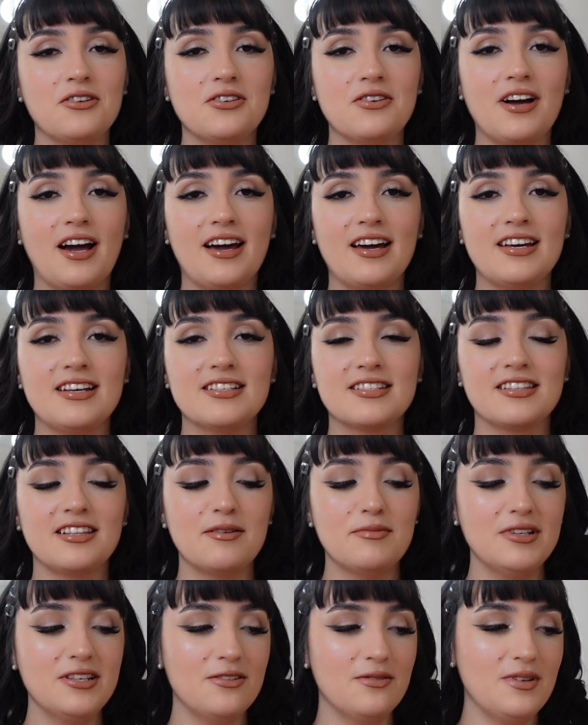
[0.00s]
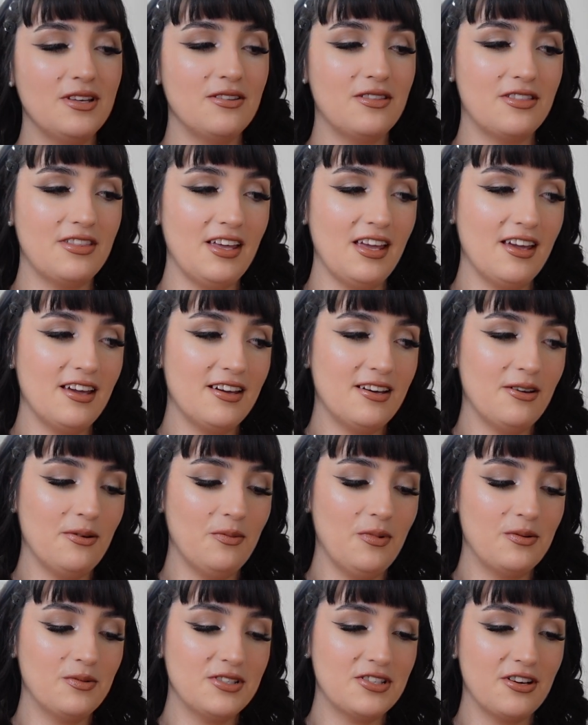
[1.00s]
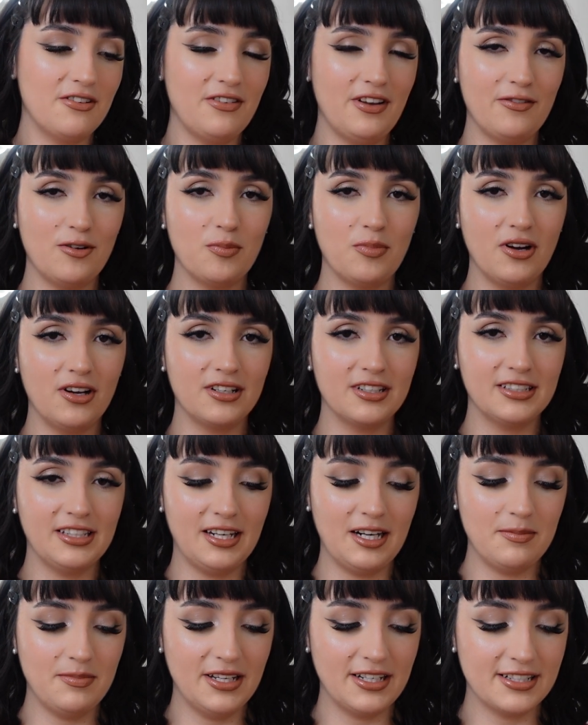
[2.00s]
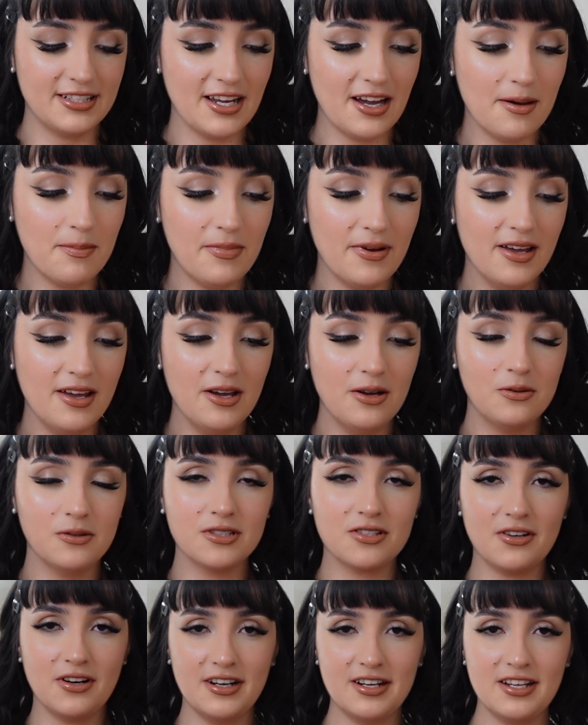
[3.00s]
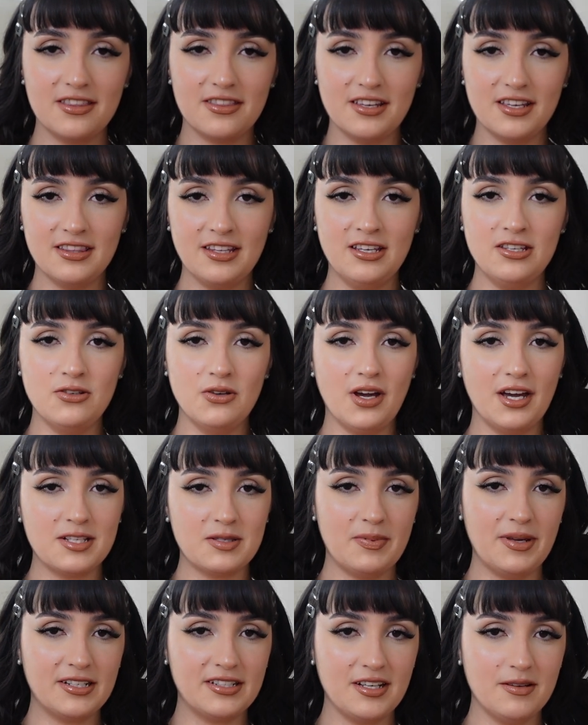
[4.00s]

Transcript: you guys. Let me know what you think. What was your favorite product that I picked up? Was there anything that you guys picked